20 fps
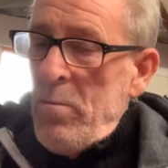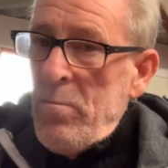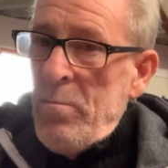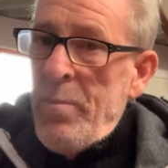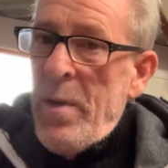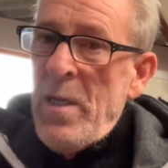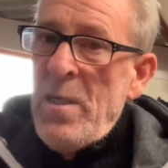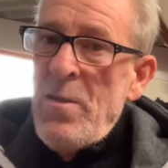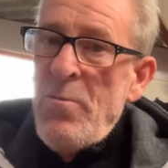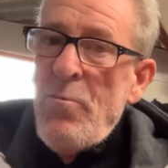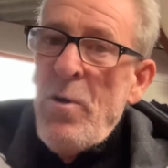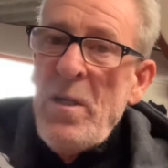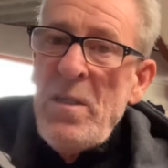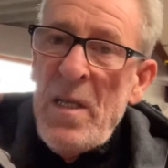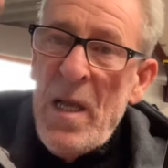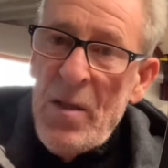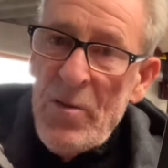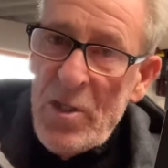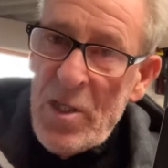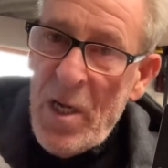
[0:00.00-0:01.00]
painted right
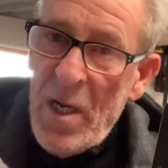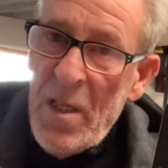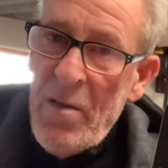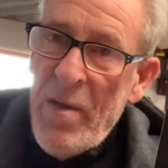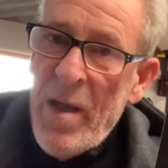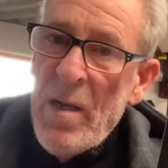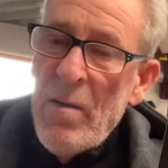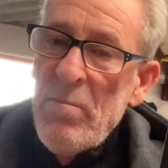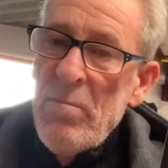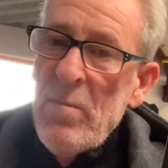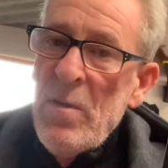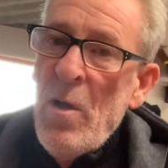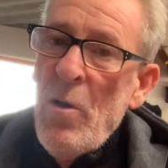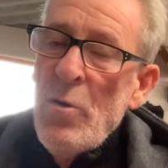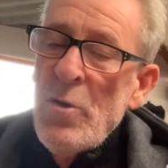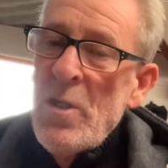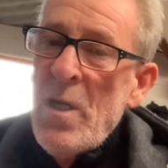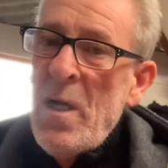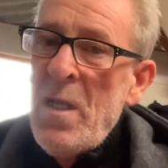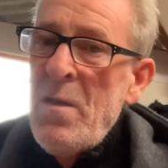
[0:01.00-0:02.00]
down the side of the van, the whole
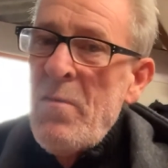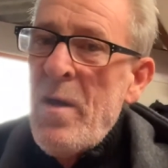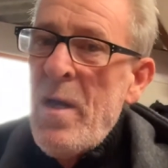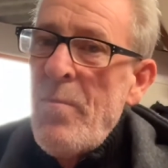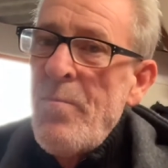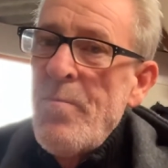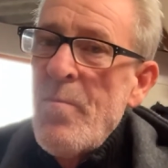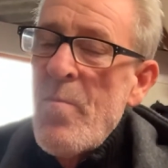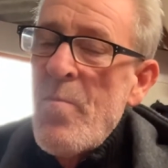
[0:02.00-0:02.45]
side of the van.